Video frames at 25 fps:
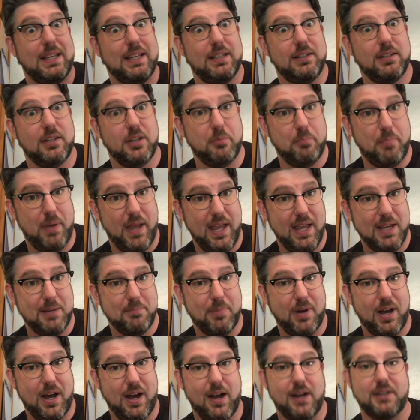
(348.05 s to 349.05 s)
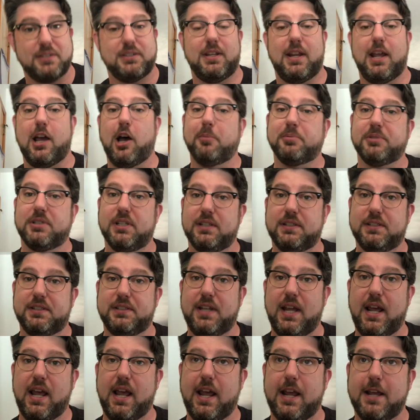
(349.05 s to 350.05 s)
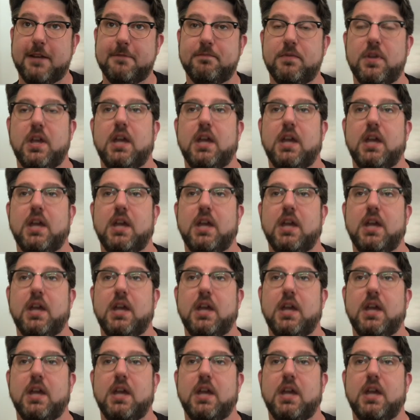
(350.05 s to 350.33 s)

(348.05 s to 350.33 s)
into the peg box and helps it stay.